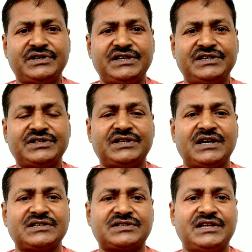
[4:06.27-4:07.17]
to heat
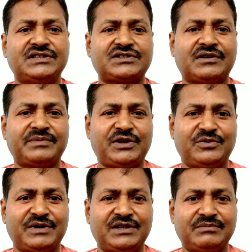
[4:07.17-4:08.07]
the sense of
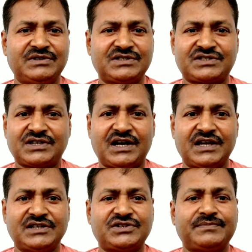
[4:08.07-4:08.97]
human
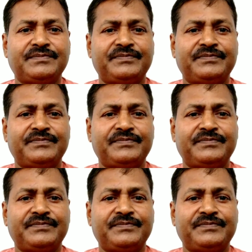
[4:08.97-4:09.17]
sight."